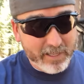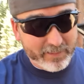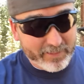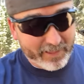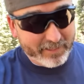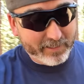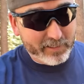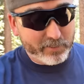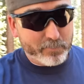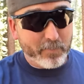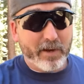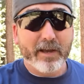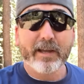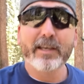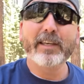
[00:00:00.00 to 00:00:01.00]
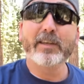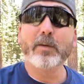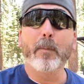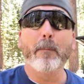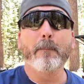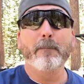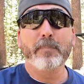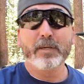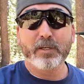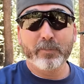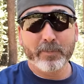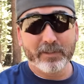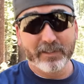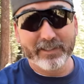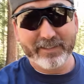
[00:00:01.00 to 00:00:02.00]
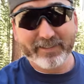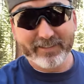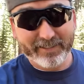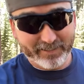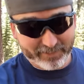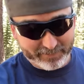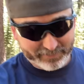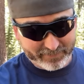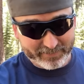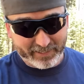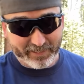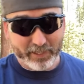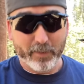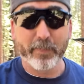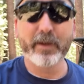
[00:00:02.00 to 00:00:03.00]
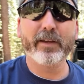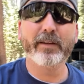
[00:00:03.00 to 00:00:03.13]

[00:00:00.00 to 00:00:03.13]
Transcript: That is my minimalist setup.